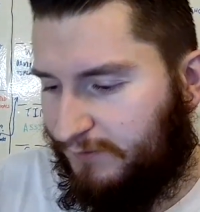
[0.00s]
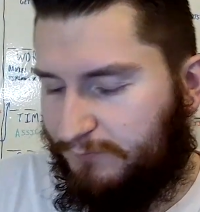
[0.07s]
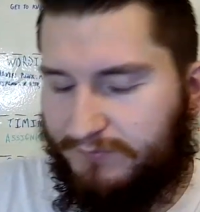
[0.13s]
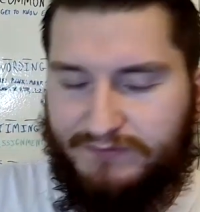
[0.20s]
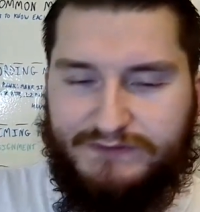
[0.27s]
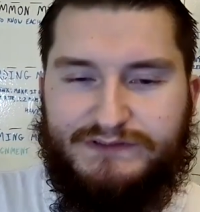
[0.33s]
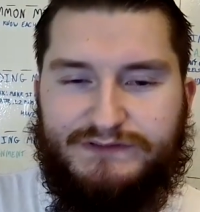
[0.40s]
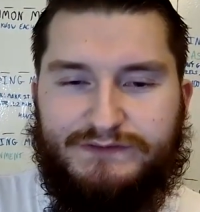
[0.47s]

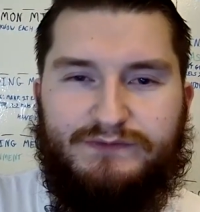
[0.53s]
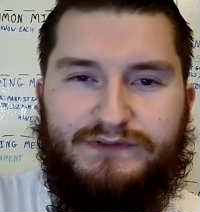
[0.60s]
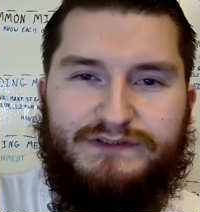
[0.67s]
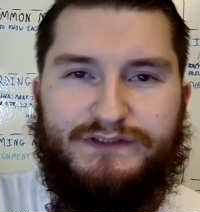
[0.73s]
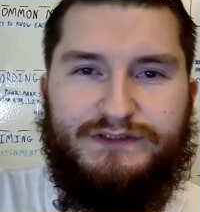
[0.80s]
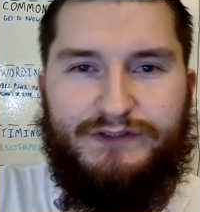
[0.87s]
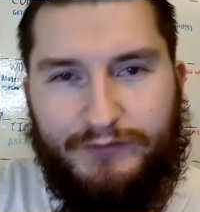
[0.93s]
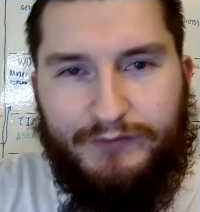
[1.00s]
But as soon
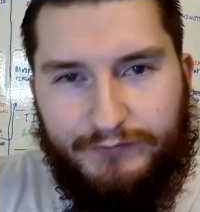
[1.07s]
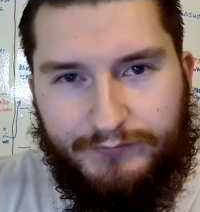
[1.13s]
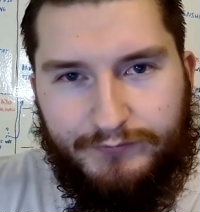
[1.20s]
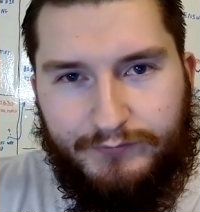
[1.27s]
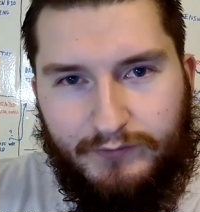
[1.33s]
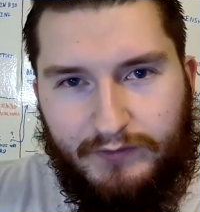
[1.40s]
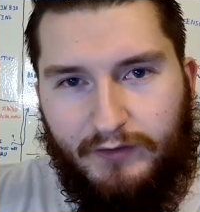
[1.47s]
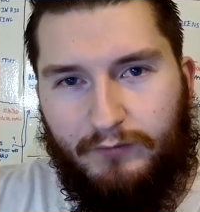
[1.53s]
as
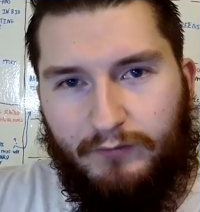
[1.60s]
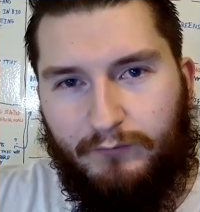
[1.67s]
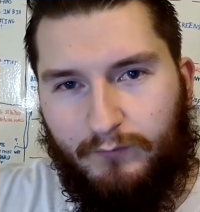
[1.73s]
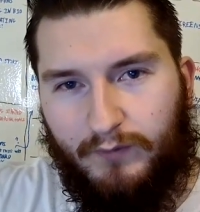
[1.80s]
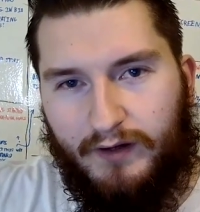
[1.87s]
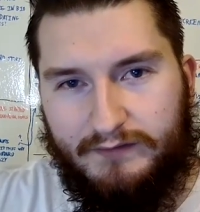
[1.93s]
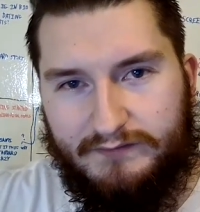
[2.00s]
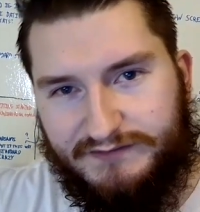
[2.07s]
you
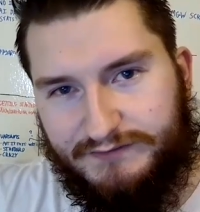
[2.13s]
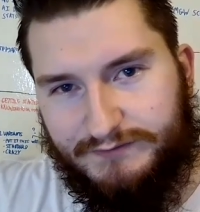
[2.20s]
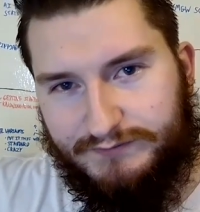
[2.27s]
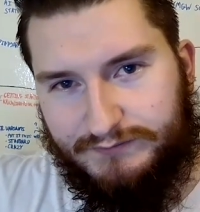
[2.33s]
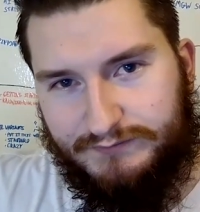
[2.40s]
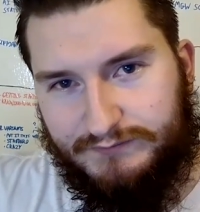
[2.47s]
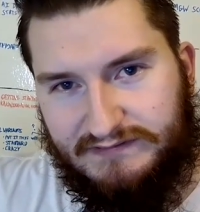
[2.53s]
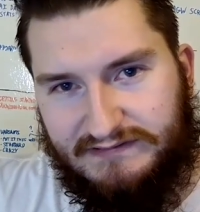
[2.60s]
want
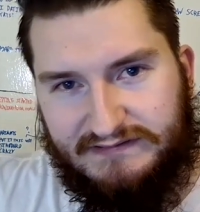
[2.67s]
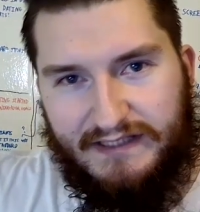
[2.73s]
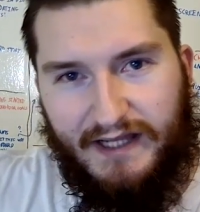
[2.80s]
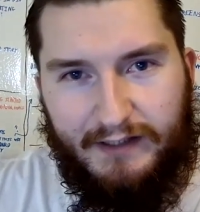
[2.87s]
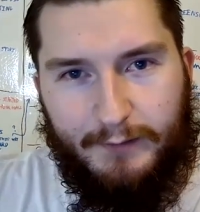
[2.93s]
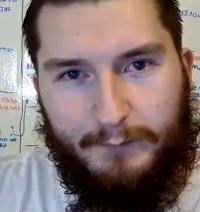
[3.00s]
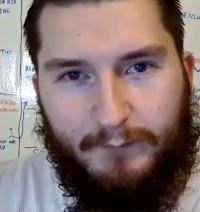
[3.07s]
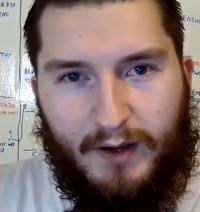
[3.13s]
to
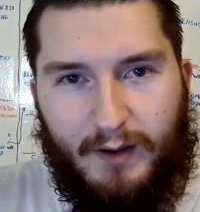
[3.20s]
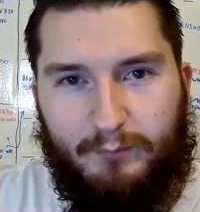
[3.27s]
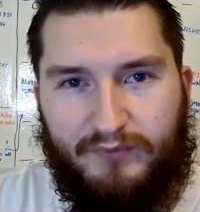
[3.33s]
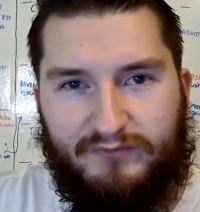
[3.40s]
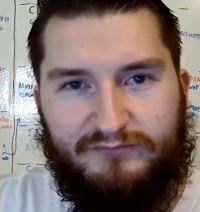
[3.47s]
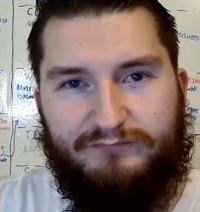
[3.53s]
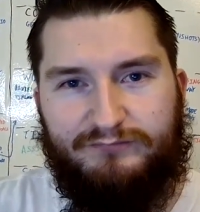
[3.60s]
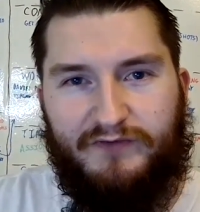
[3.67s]
set him up
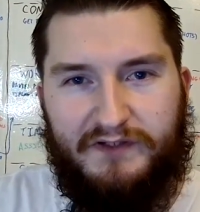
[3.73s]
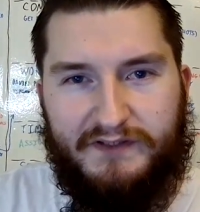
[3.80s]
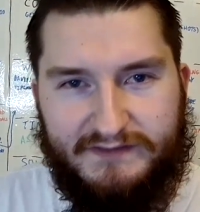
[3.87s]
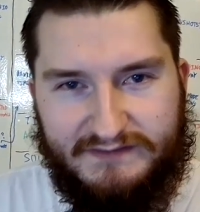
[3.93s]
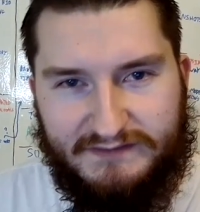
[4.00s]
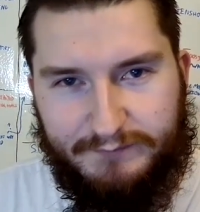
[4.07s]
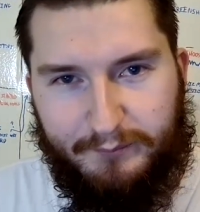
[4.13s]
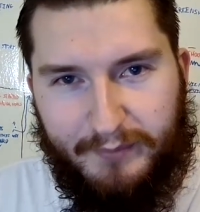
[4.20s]
with a fucking
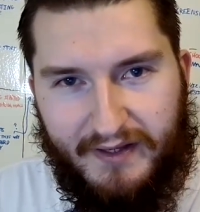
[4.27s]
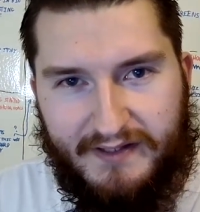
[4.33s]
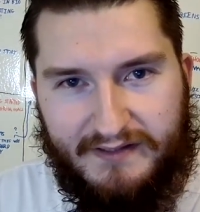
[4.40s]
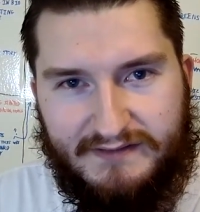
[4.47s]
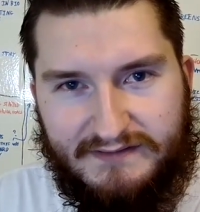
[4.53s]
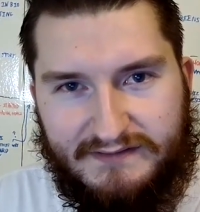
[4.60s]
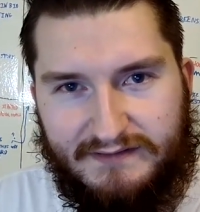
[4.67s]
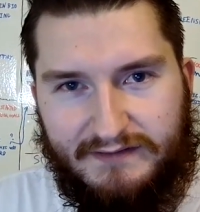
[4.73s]

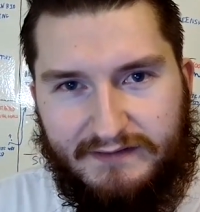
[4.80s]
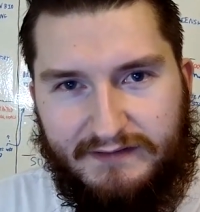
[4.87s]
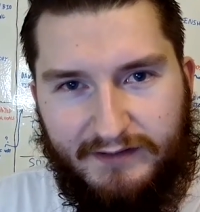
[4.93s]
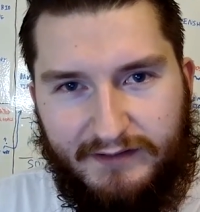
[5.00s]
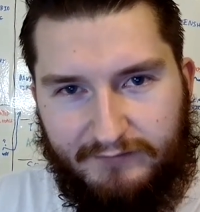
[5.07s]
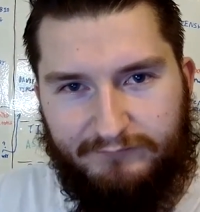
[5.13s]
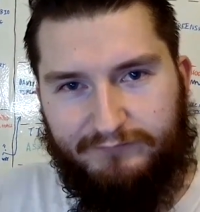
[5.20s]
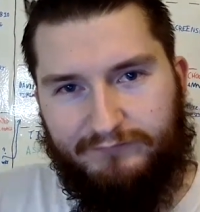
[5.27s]
debate,
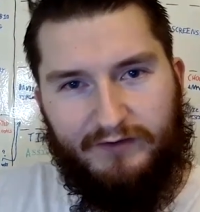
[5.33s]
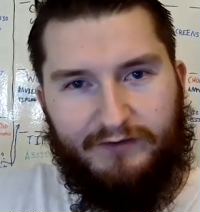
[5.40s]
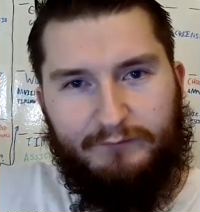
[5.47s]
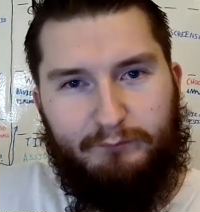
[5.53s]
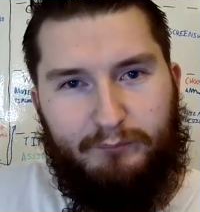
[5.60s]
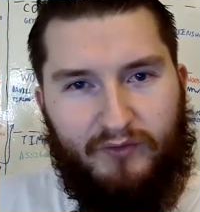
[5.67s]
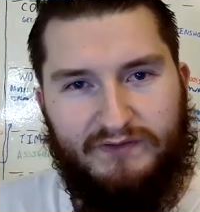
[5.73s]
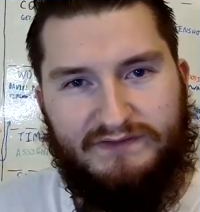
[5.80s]
he
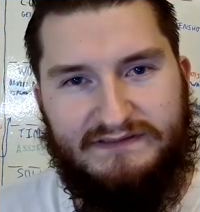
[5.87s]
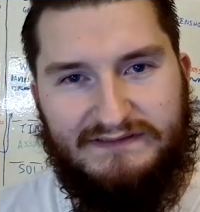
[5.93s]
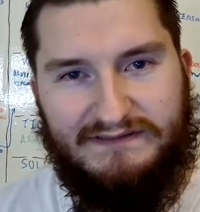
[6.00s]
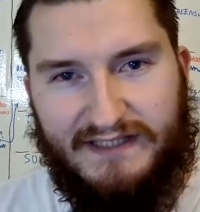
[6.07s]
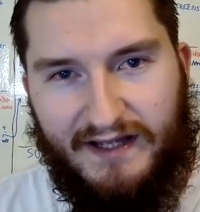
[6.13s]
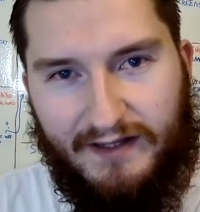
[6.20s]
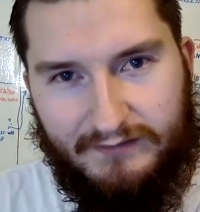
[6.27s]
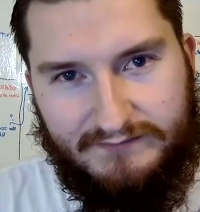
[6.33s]
fucking pussies
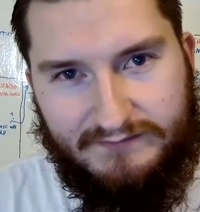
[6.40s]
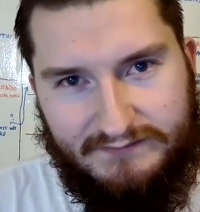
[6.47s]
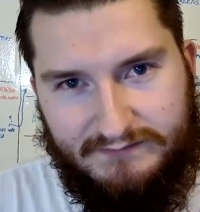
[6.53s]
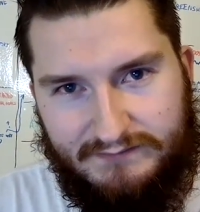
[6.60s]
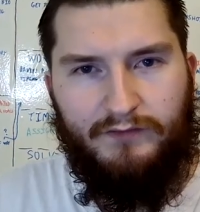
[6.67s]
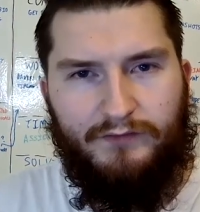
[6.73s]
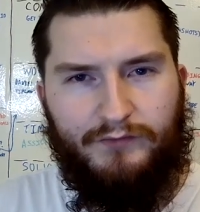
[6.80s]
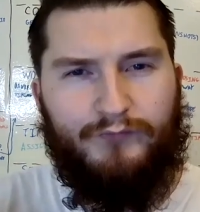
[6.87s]
out.
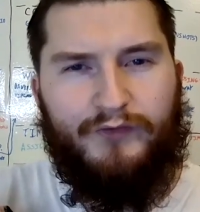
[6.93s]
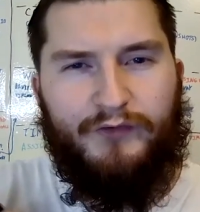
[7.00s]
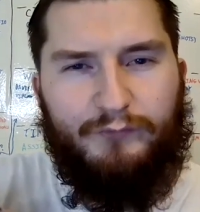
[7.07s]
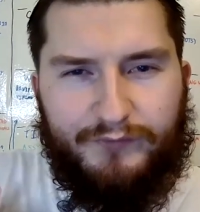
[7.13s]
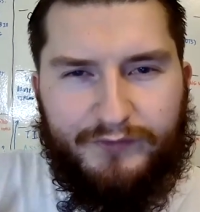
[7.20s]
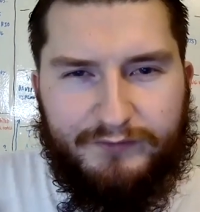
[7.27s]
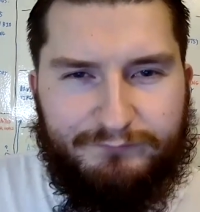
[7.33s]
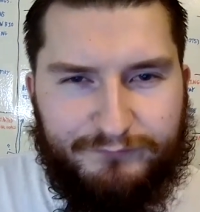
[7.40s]
You're
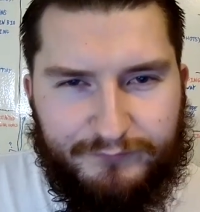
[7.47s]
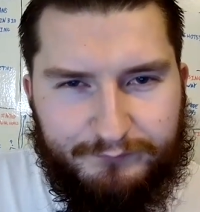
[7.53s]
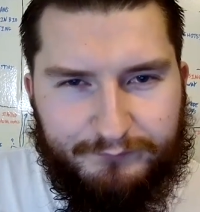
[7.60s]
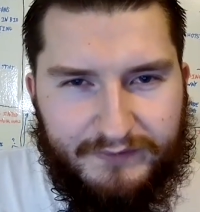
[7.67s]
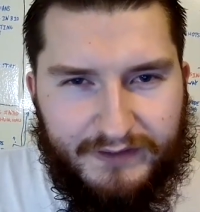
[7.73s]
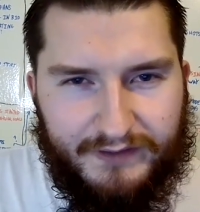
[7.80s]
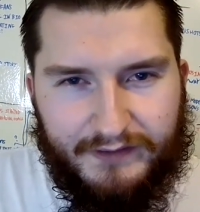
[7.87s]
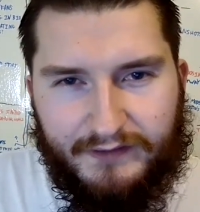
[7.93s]
hearing it from
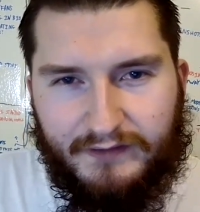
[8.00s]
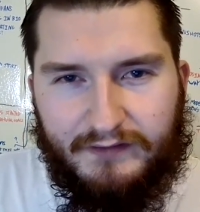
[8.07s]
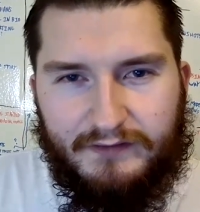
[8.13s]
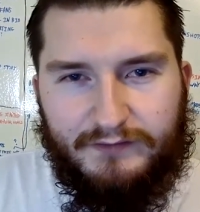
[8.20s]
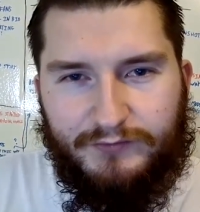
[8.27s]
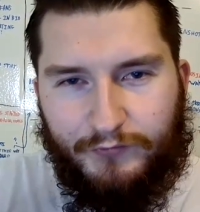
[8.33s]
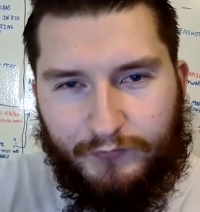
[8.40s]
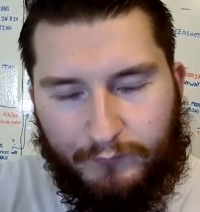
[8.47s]
me.
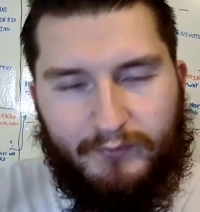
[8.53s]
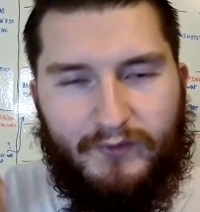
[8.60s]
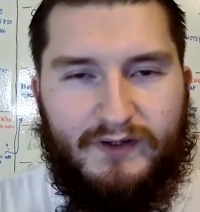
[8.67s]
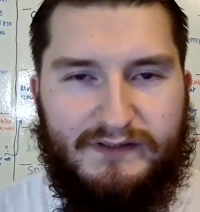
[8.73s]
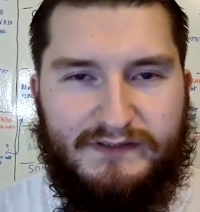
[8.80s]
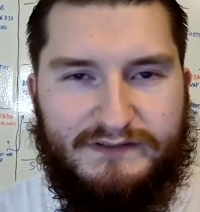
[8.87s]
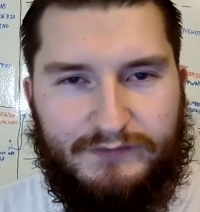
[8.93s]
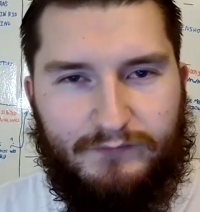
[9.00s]

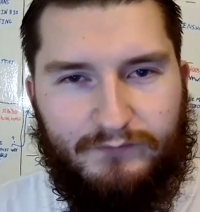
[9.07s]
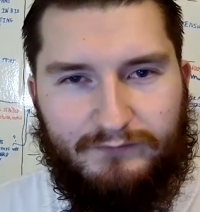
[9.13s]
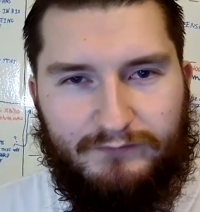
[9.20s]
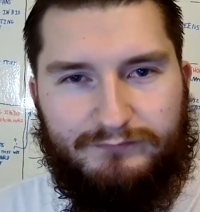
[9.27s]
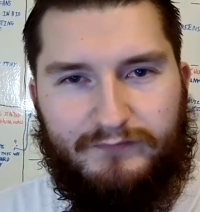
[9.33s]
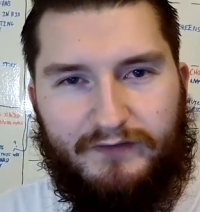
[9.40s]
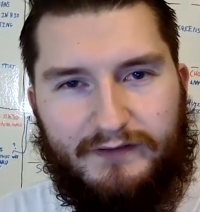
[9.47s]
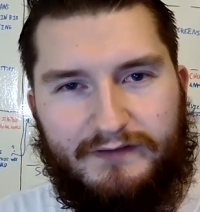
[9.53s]
Nobody is going to
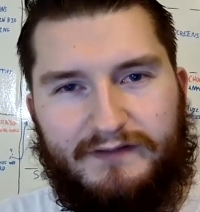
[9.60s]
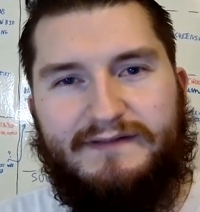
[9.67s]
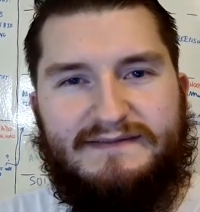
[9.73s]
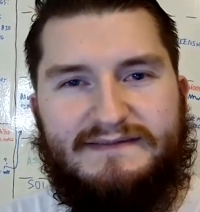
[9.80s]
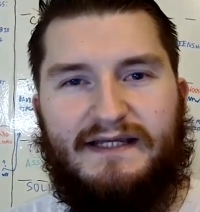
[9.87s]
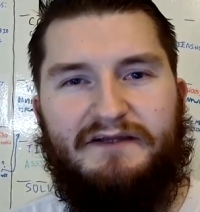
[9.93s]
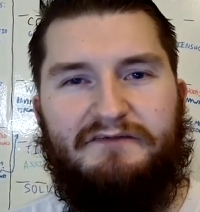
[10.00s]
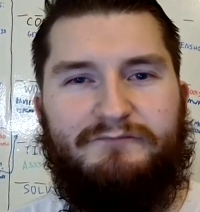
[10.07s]
fucking
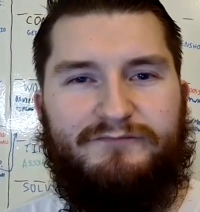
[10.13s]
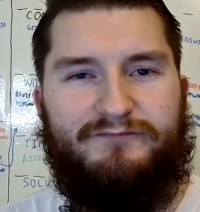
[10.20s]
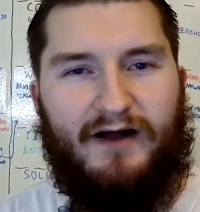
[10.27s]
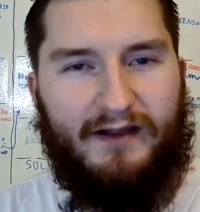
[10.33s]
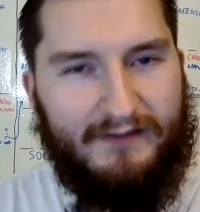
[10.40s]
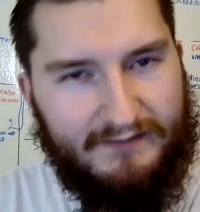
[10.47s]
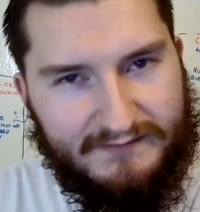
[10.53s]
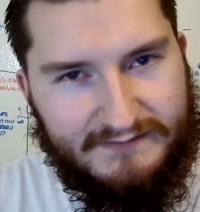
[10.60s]
incite
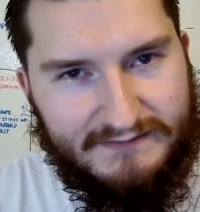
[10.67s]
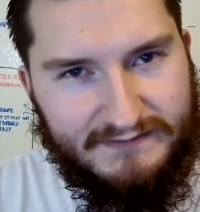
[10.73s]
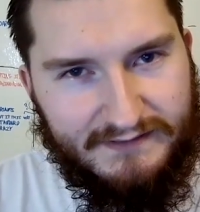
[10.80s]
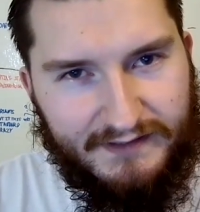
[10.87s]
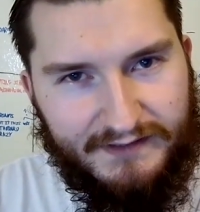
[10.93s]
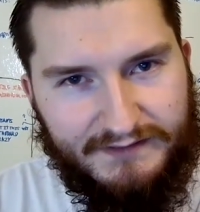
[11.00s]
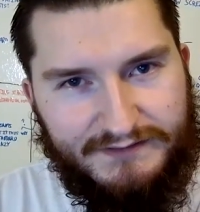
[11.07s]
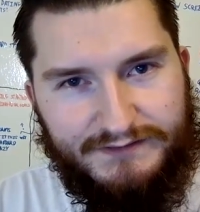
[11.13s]
violence
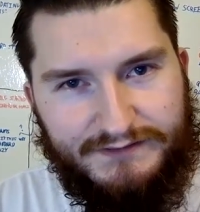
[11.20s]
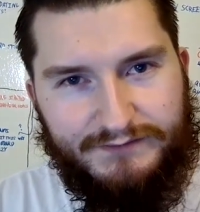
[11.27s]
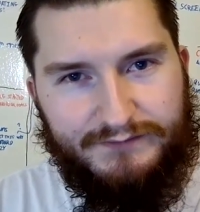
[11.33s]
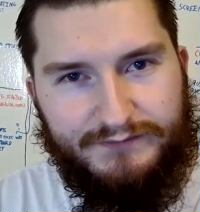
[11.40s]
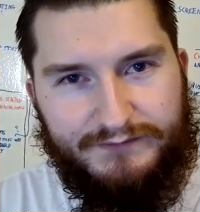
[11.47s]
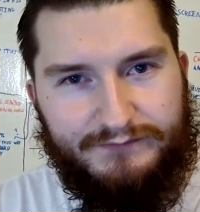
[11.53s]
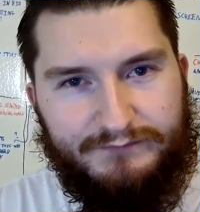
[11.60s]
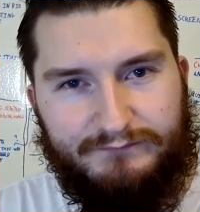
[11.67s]
against you,
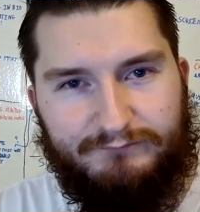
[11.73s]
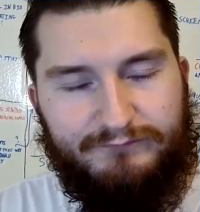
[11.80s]
you